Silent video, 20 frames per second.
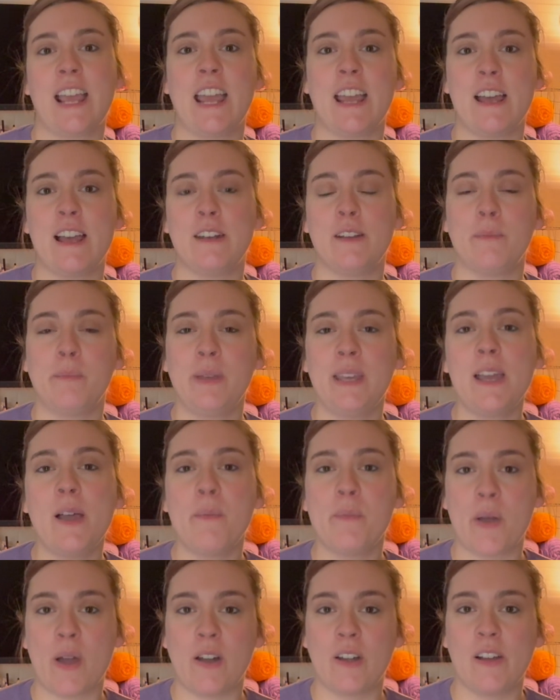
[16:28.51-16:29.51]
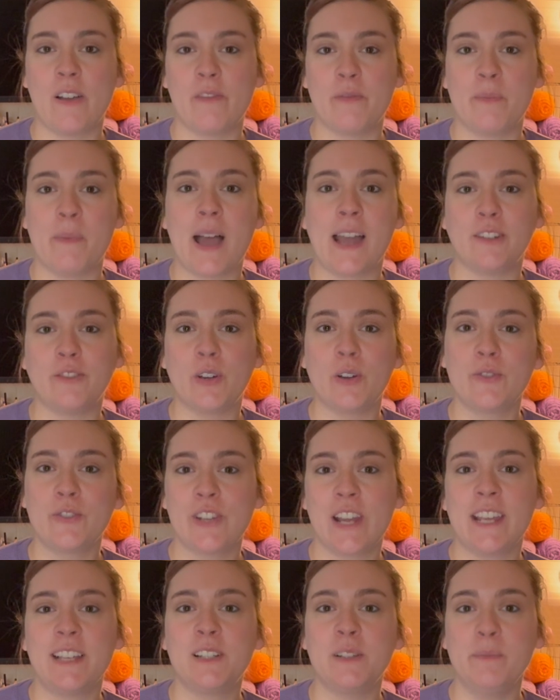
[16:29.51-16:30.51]
and be a part of my
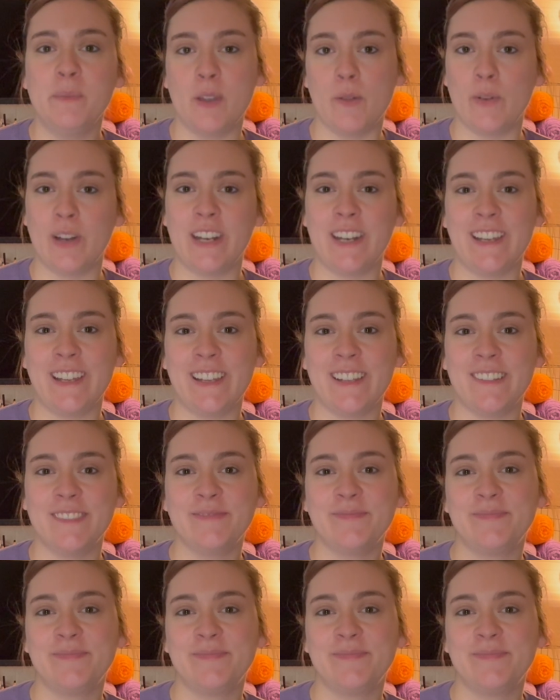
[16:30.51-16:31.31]
crochet community.